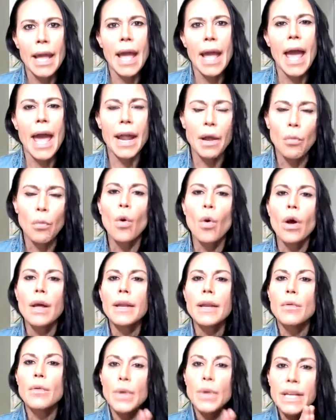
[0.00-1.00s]
And
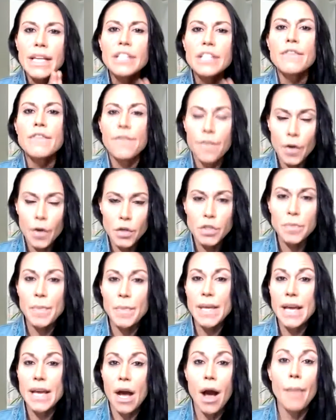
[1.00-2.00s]
we need to first
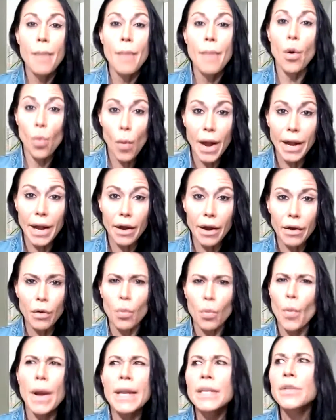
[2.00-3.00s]
become aware.
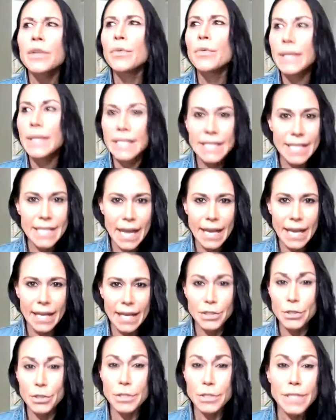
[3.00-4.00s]
When do we say
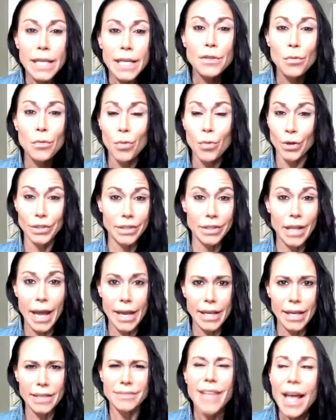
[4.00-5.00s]
it? Just like the word
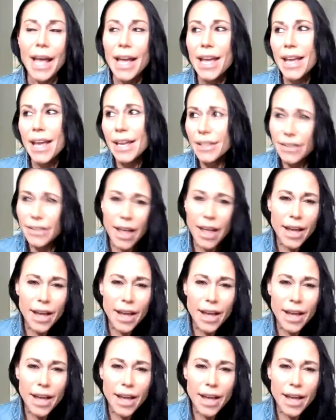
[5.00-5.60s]
like. We